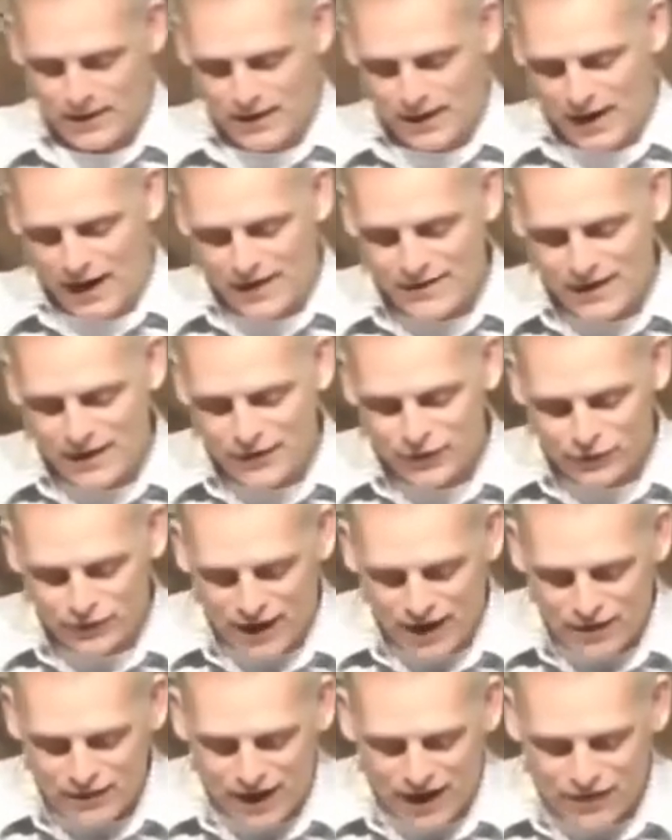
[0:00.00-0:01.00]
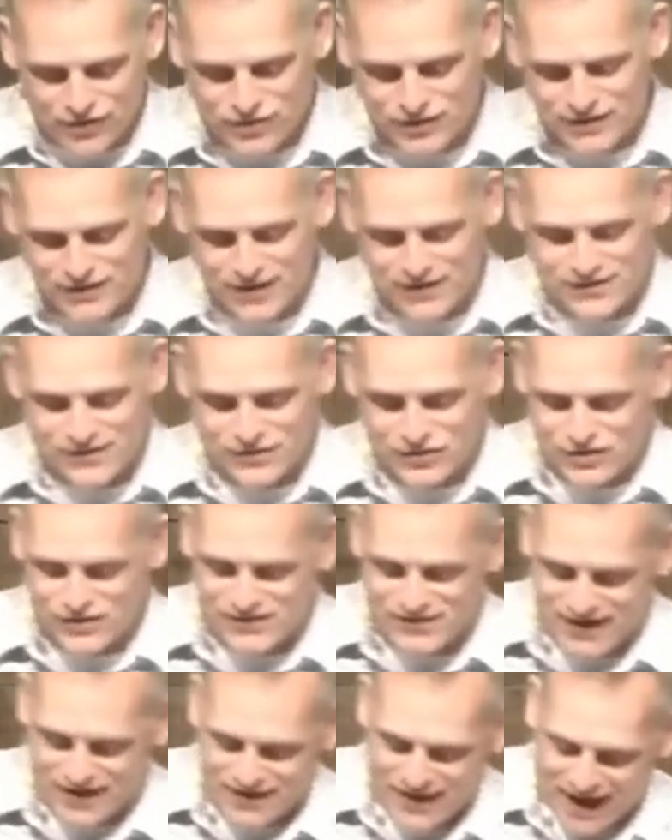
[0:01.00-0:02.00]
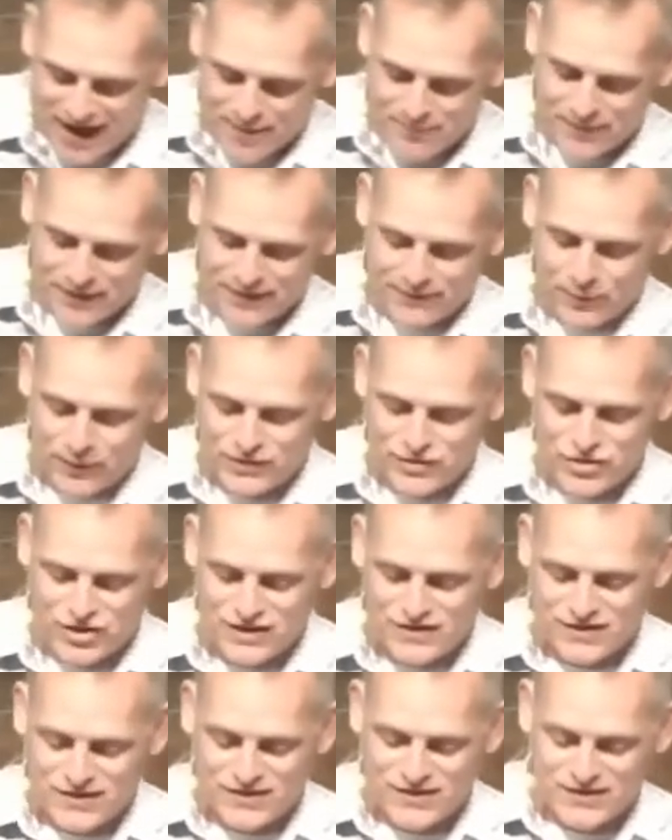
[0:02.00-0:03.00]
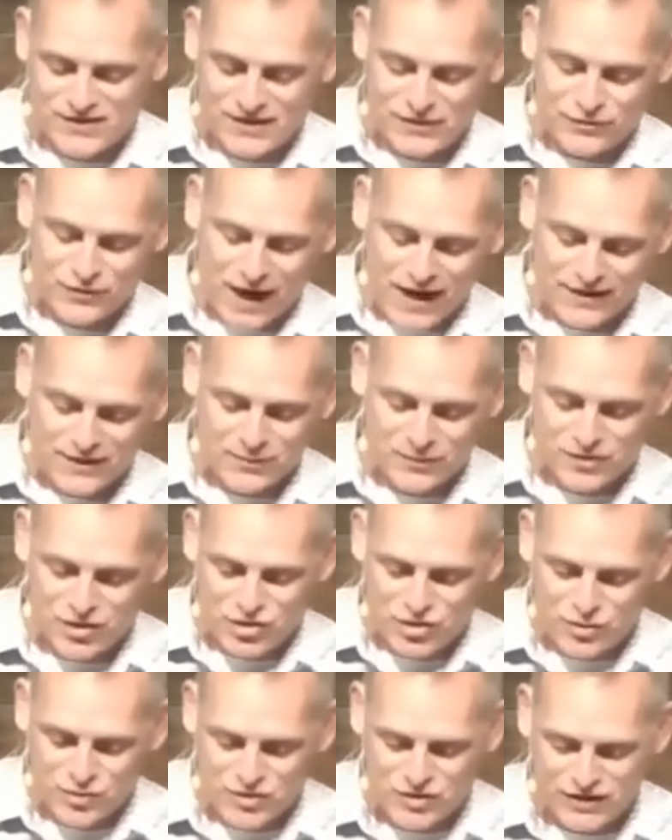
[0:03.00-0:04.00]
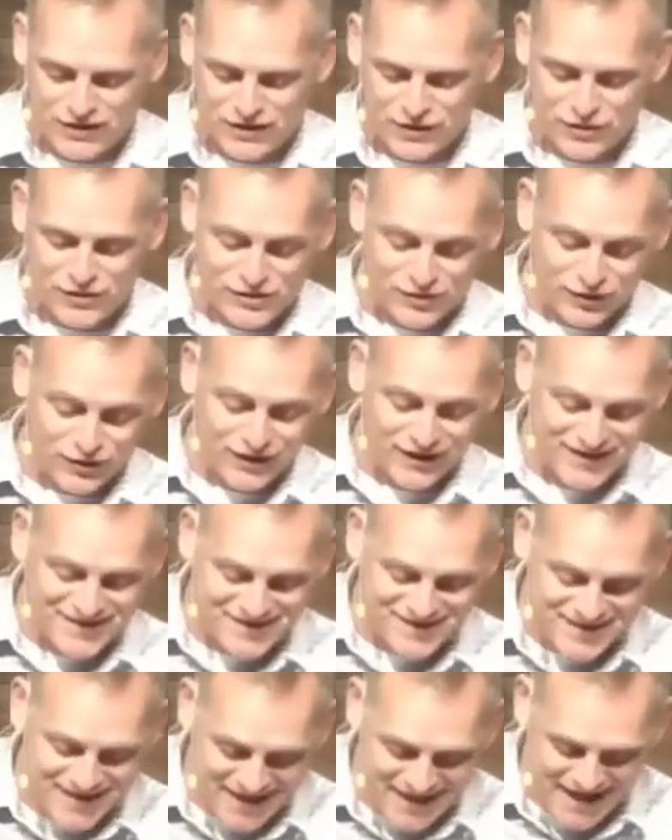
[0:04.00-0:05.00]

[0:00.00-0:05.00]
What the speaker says: And then the crowd actually doesn't just say that, but when Jesus is interacting with the Jewish leaders, they're listening